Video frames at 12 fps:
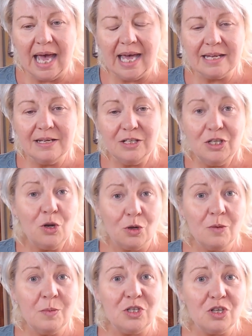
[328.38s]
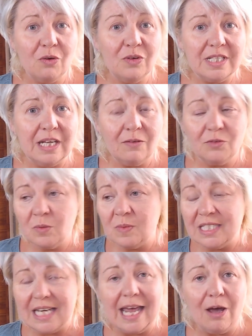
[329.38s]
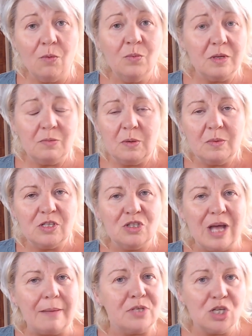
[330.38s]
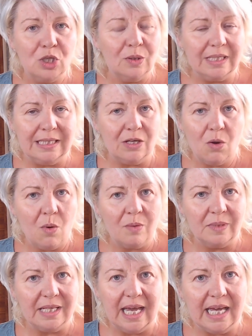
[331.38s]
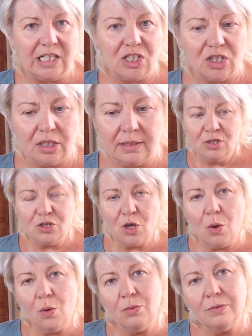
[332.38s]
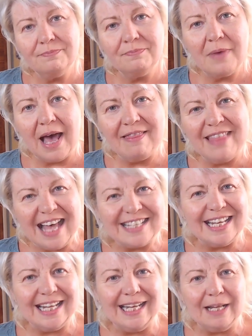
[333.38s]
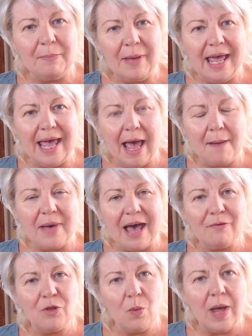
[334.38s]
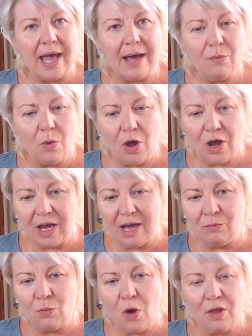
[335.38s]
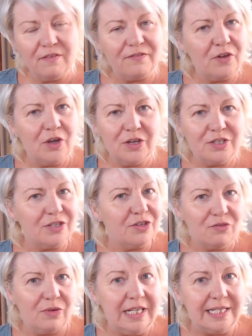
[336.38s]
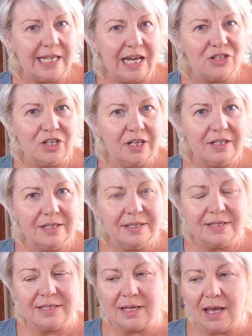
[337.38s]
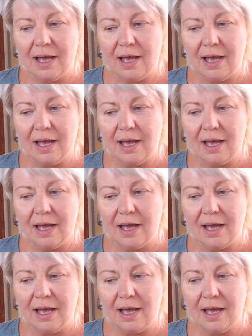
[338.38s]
And, the majority of them stay on with me. There's absolutely no obligation. So that's a little bit about the way I work and what the first 3 sessions